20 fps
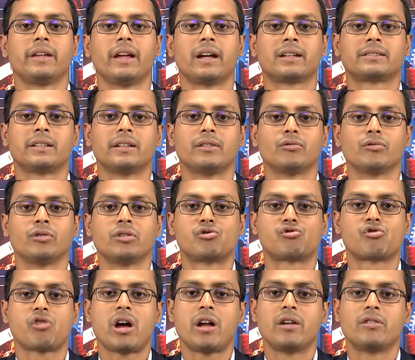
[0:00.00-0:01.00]
reaction we
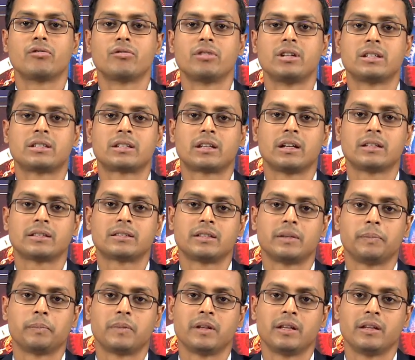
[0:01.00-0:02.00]
tried to discuss
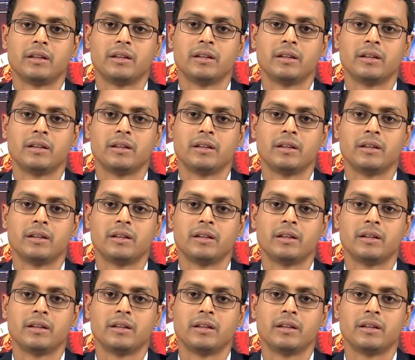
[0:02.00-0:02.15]
simply